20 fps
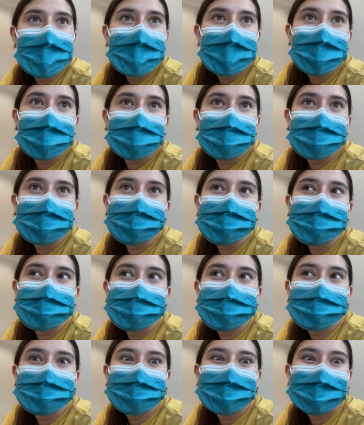Um,
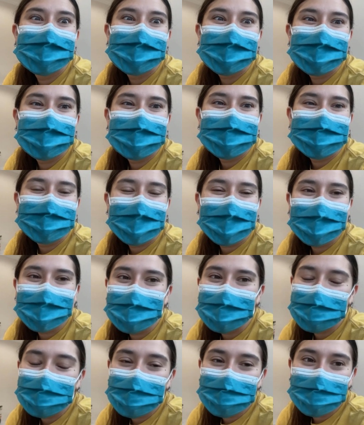so yeah,
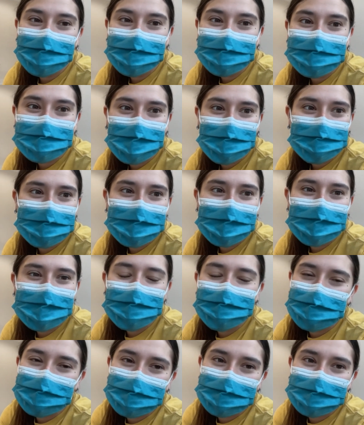I'll keep you guys updated as
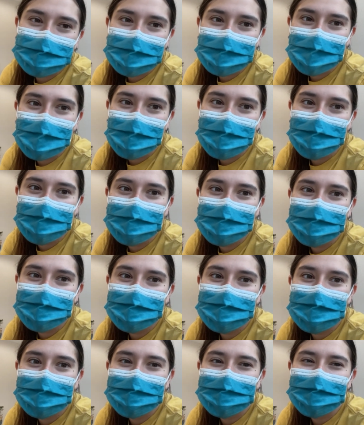much as I can,
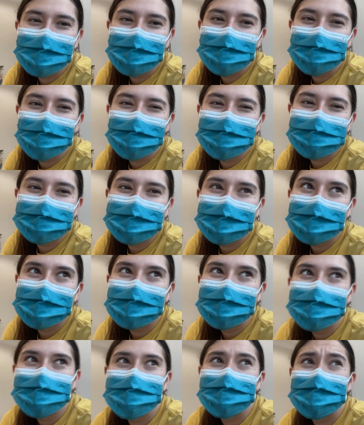and then most
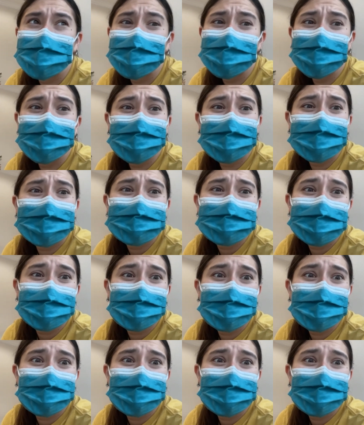likely my girl might take